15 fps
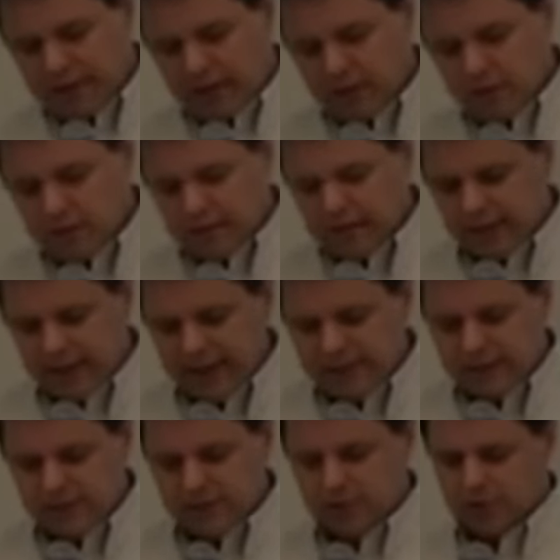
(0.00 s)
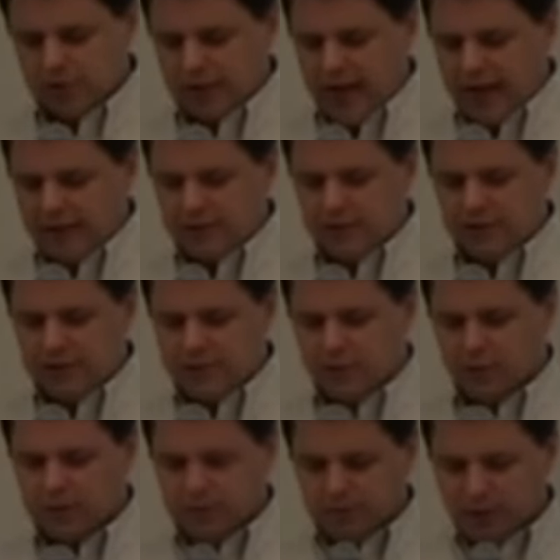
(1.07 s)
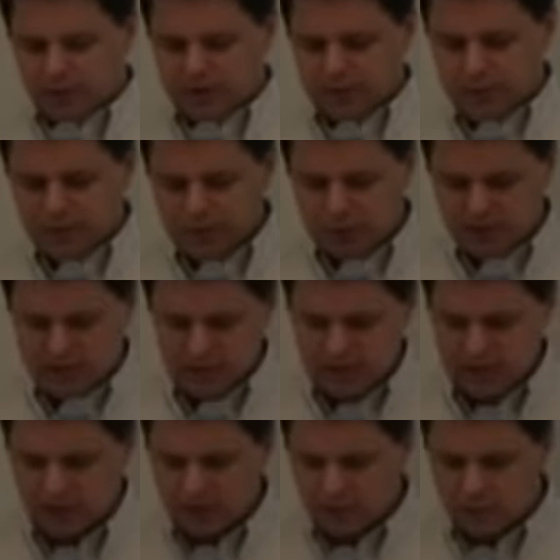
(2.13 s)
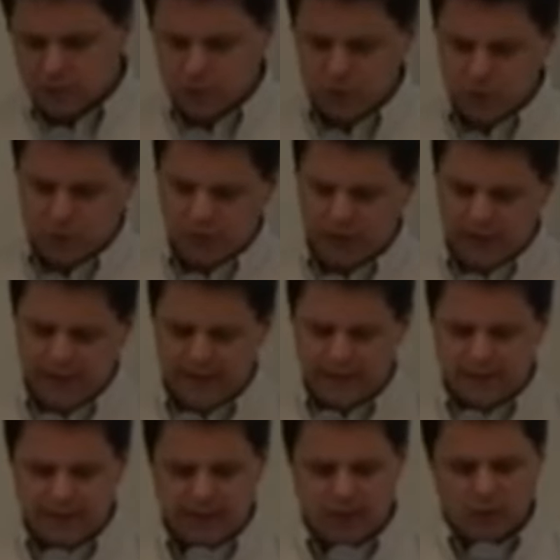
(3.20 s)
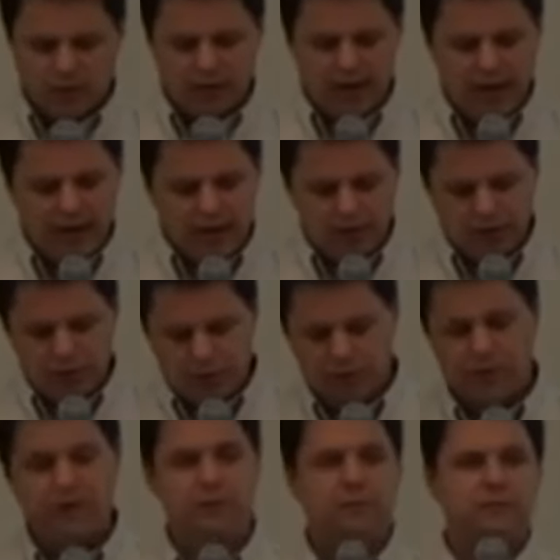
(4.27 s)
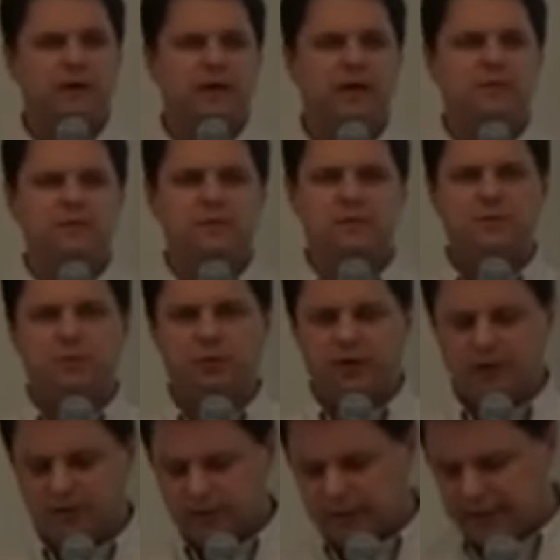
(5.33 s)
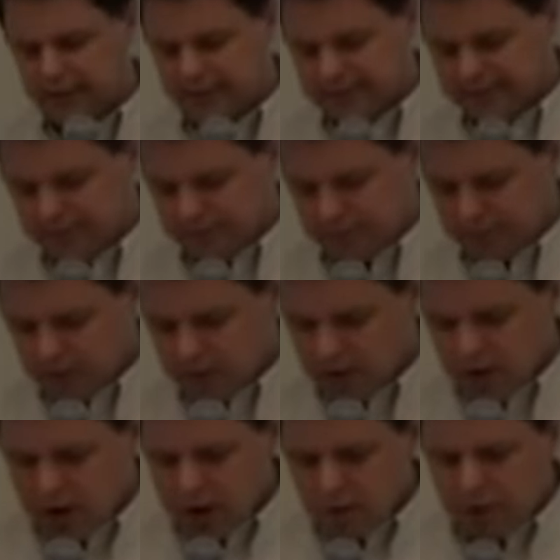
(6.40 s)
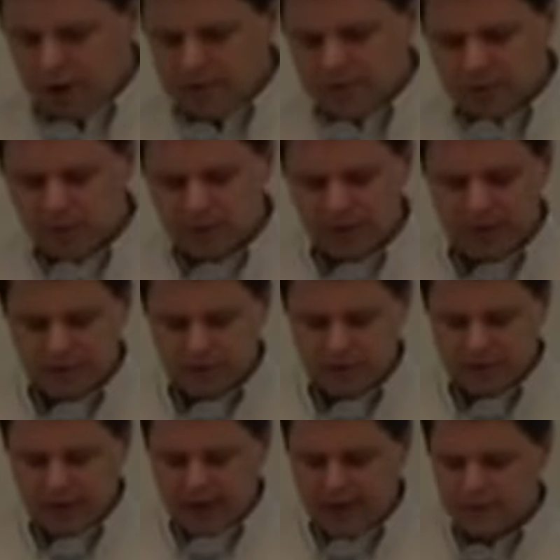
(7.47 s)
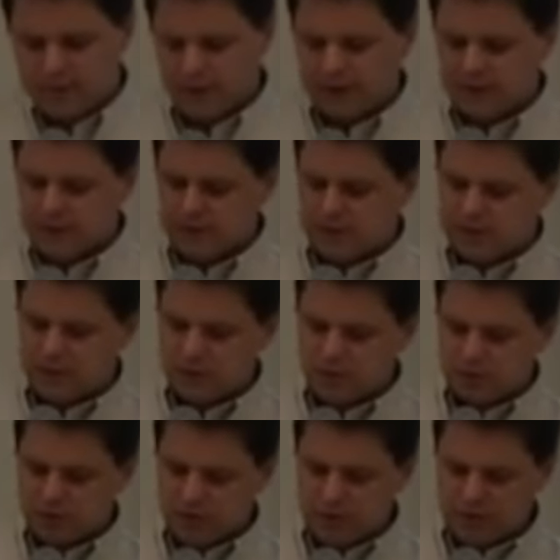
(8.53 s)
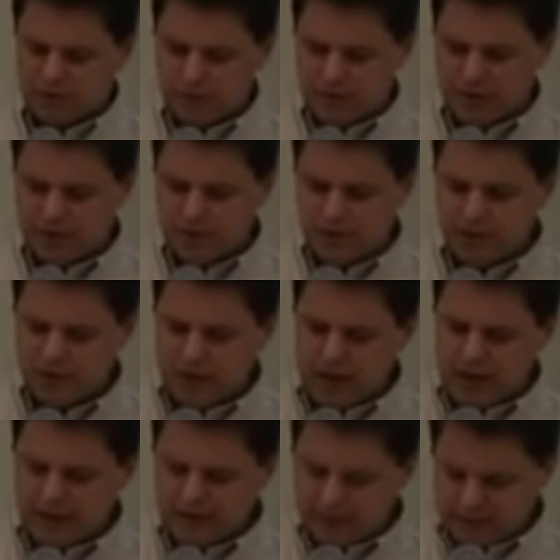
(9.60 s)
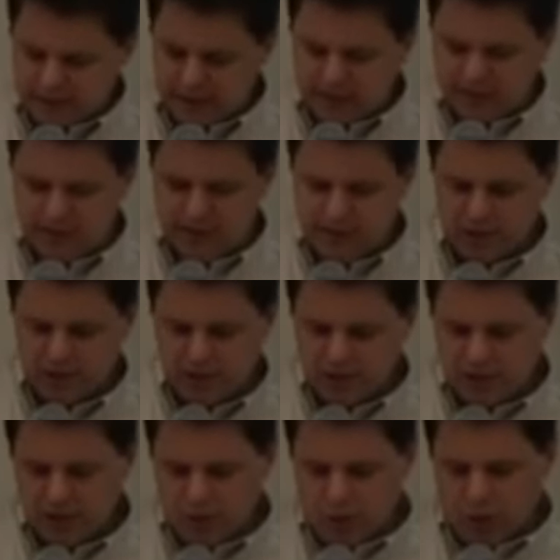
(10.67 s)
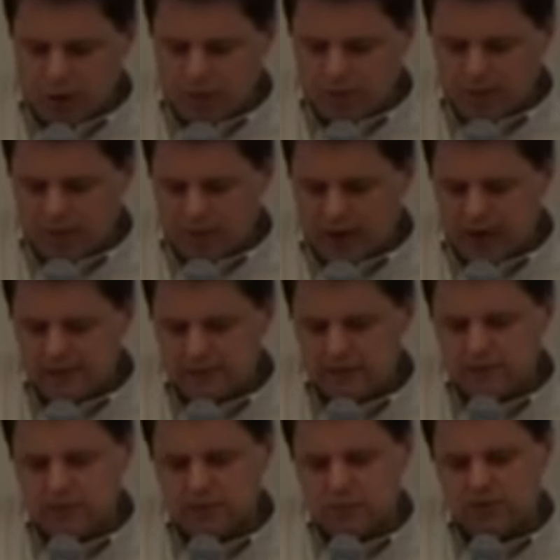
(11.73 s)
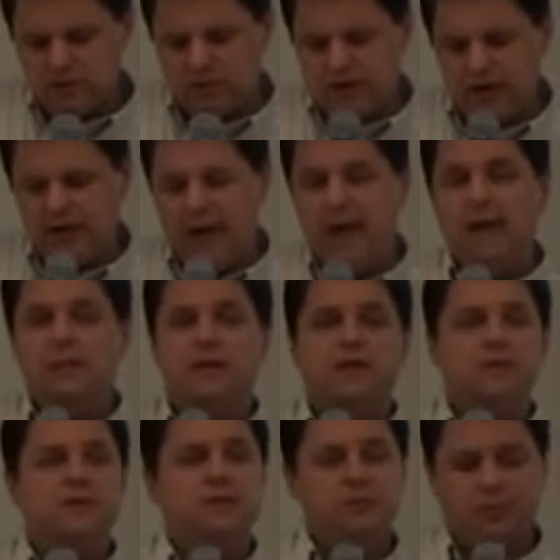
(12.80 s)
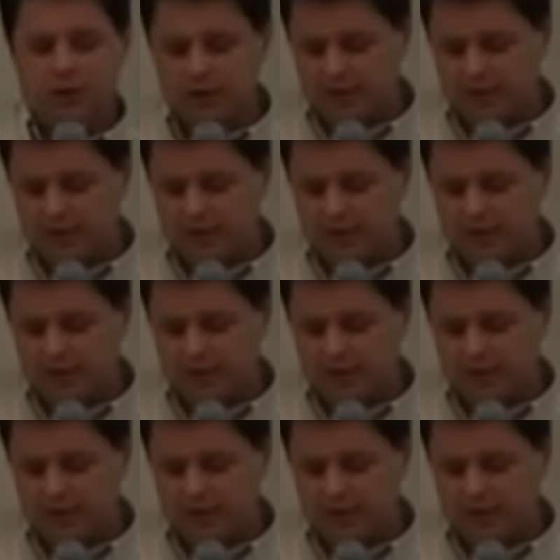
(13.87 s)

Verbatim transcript: Maidan was a collective social actor that spoke in multiple voices, none of which was really in sync with any group within Kiev's political elite. Perhaps the most interesting aspect of this discourse transformation and its instantiation in new cooperative practicism was the very name given to the